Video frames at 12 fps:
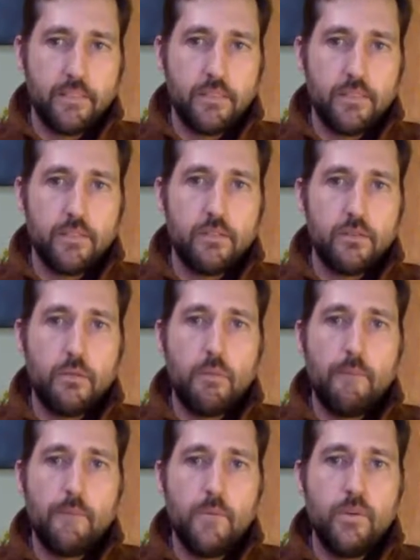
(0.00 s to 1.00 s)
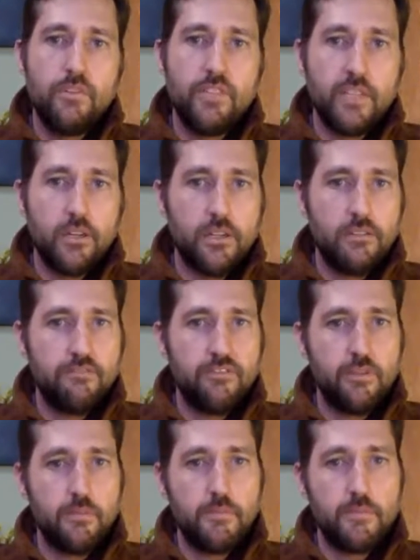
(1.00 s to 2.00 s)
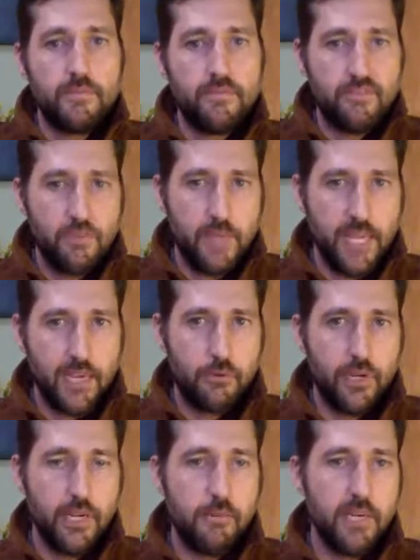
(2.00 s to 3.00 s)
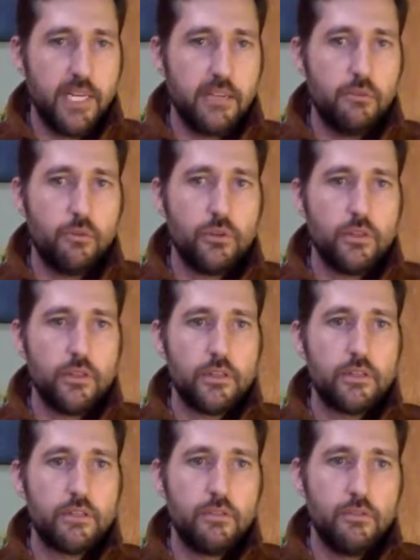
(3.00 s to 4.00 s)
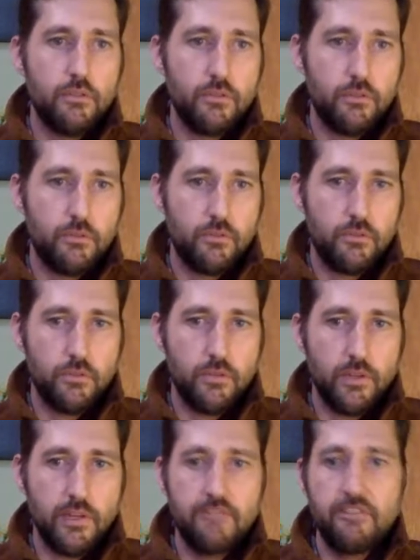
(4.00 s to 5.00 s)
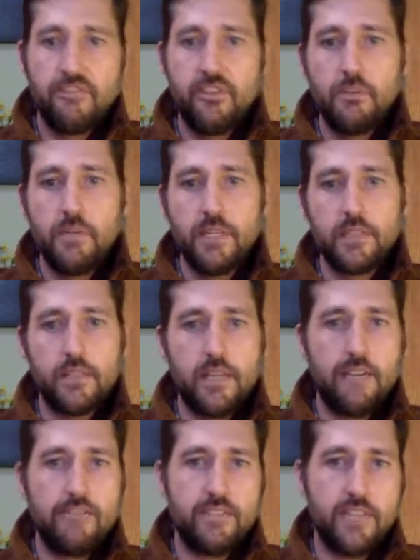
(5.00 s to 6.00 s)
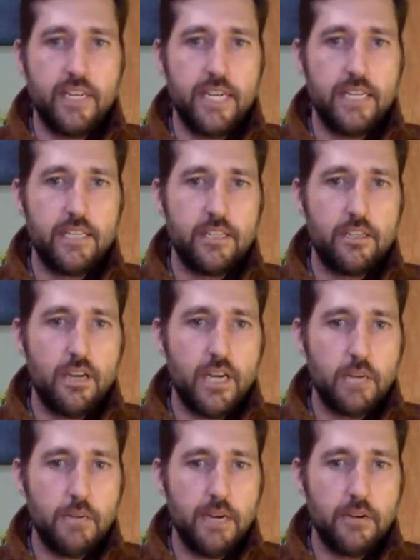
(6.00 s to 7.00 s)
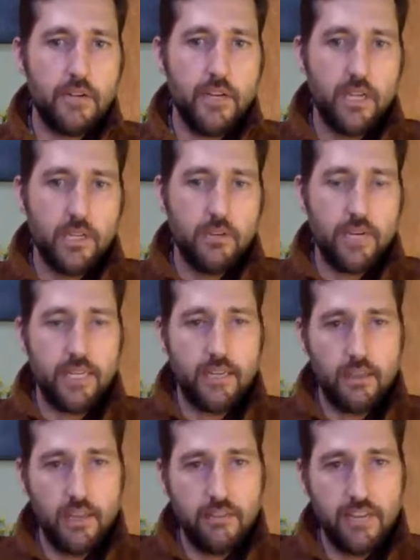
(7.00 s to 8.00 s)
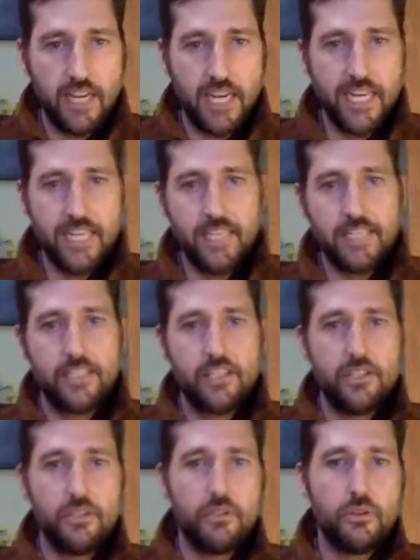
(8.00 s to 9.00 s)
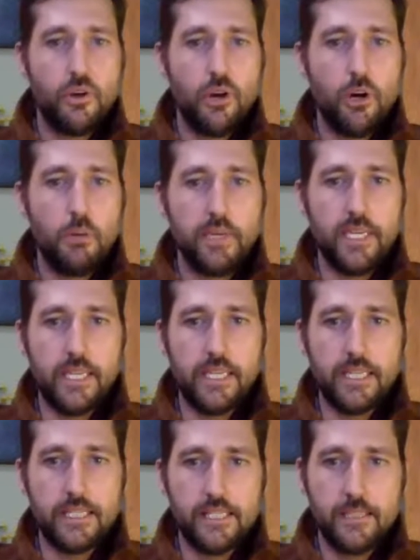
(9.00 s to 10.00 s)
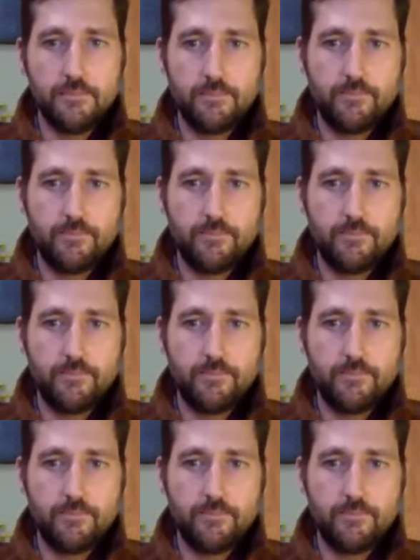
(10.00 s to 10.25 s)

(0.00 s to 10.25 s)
So moving on from the equanimity, we have a few minutes left tonight to talk about directing our loving kindness to all beings.